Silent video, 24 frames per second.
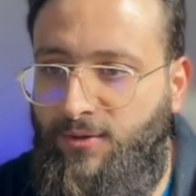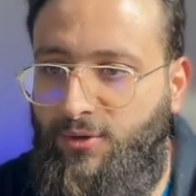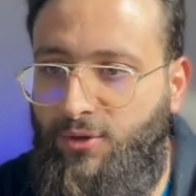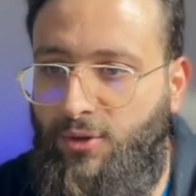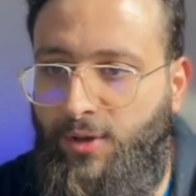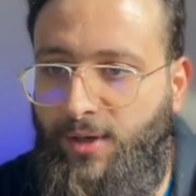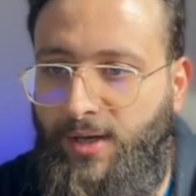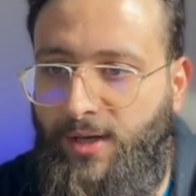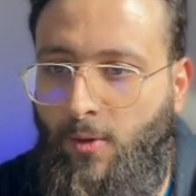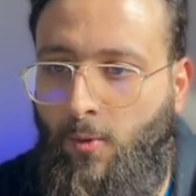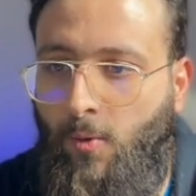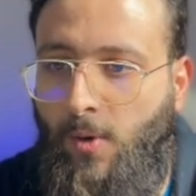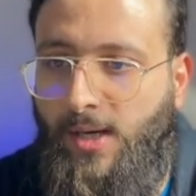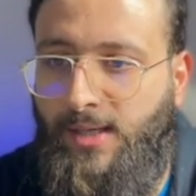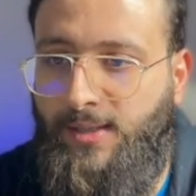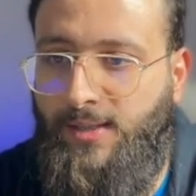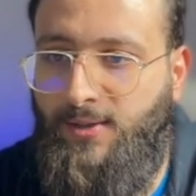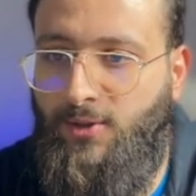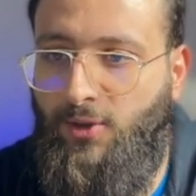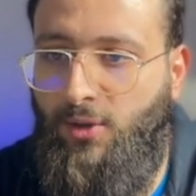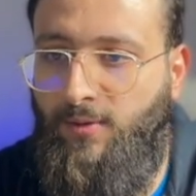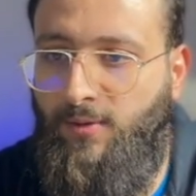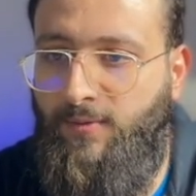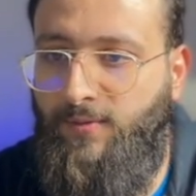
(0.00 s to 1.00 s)
required
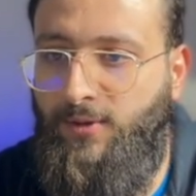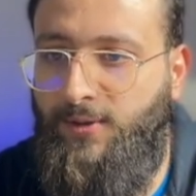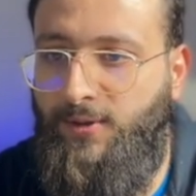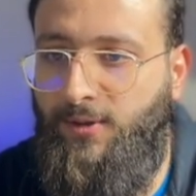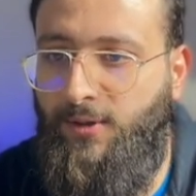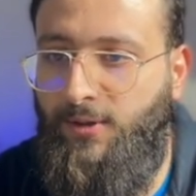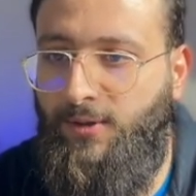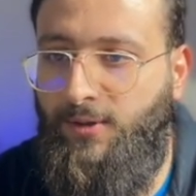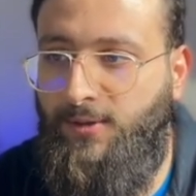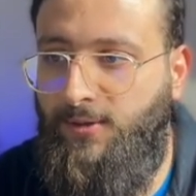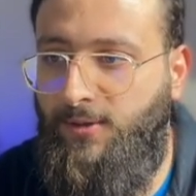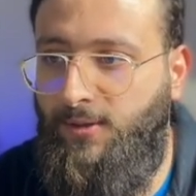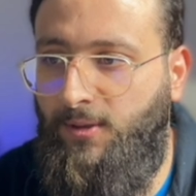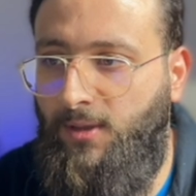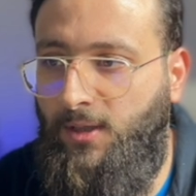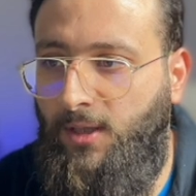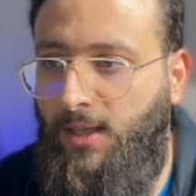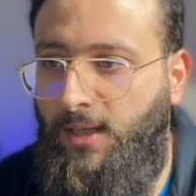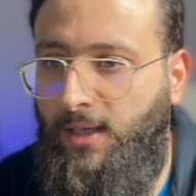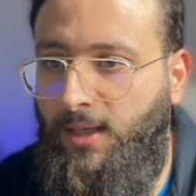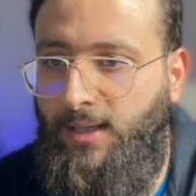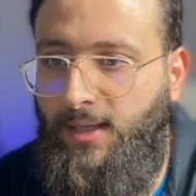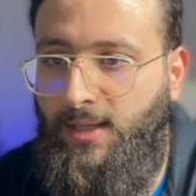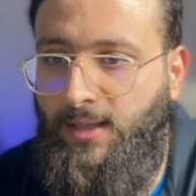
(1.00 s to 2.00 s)
services
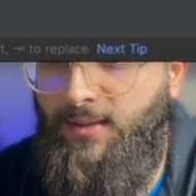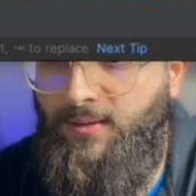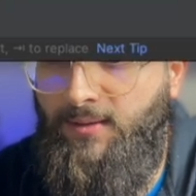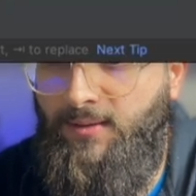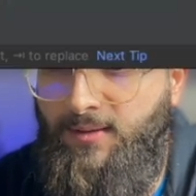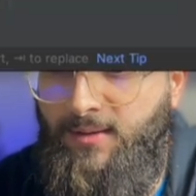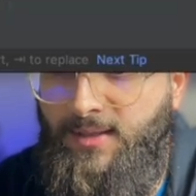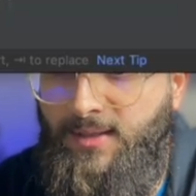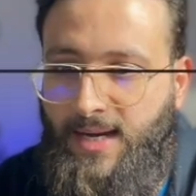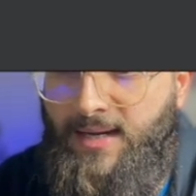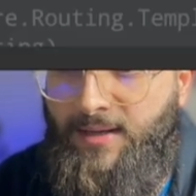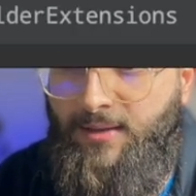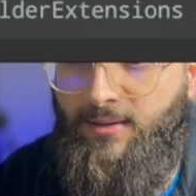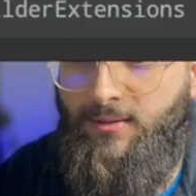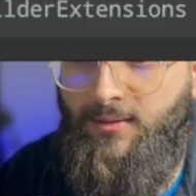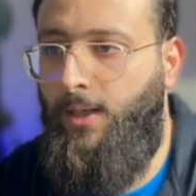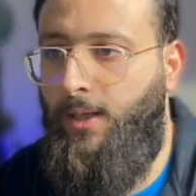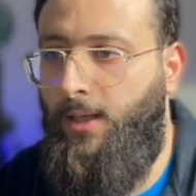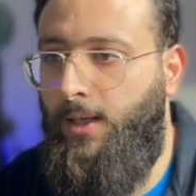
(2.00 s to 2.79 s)
tenant,